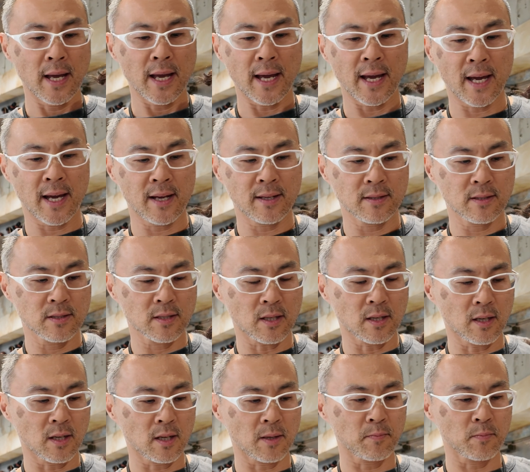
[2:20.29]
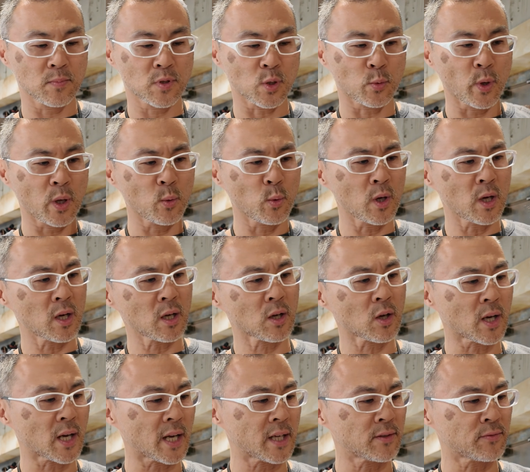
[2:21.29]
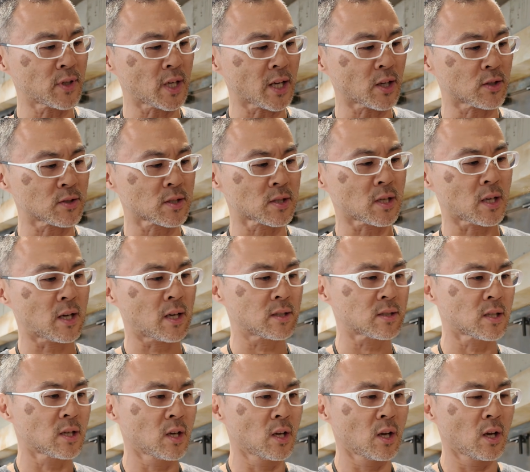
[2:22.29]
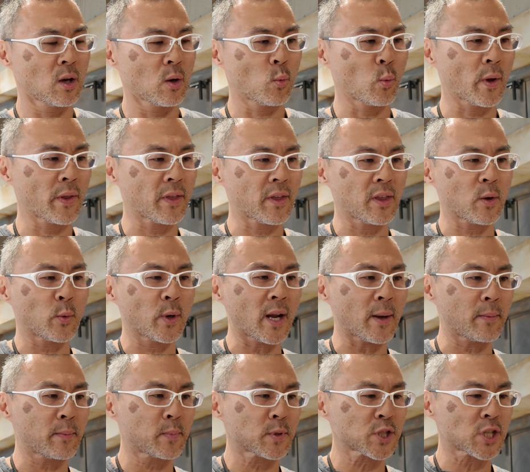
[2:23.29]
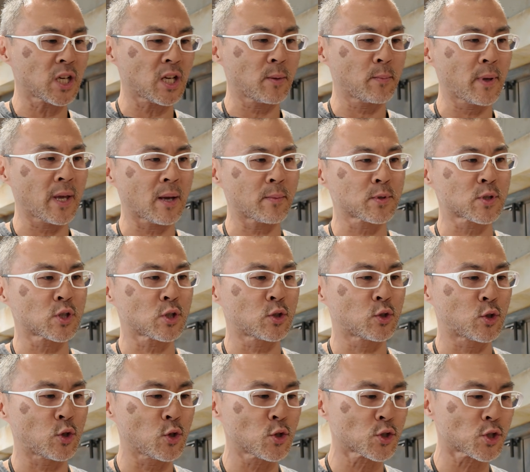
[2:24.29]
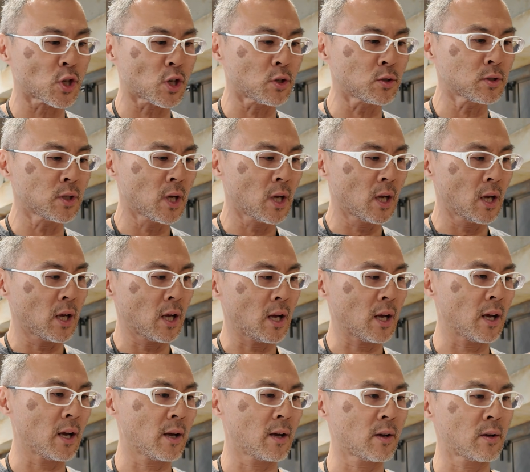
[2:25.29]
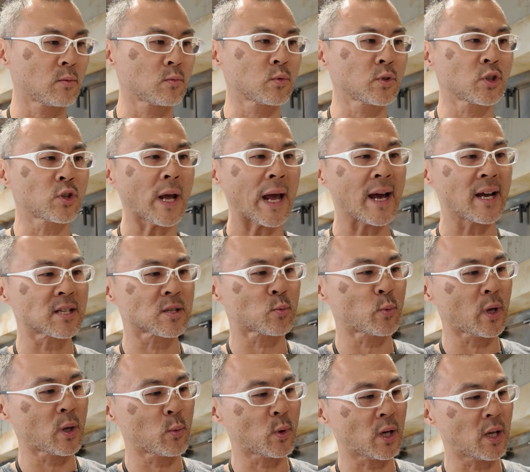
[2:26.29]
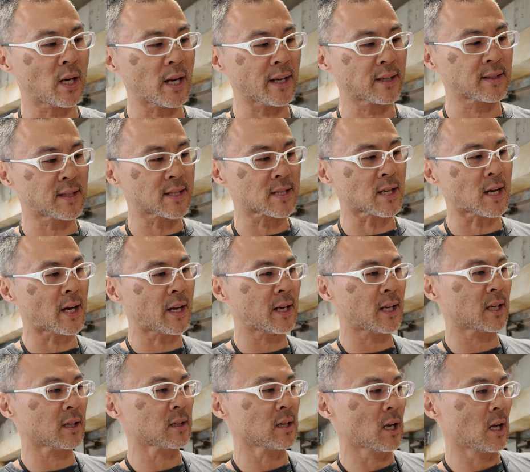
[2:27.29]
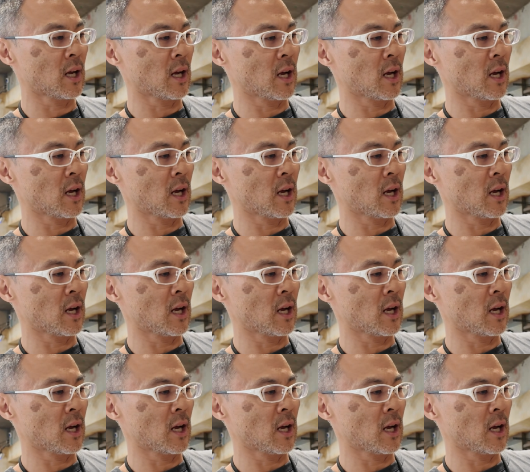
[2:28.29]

And so we were kind of like concerned whether they would actually be able to do so as we were like designing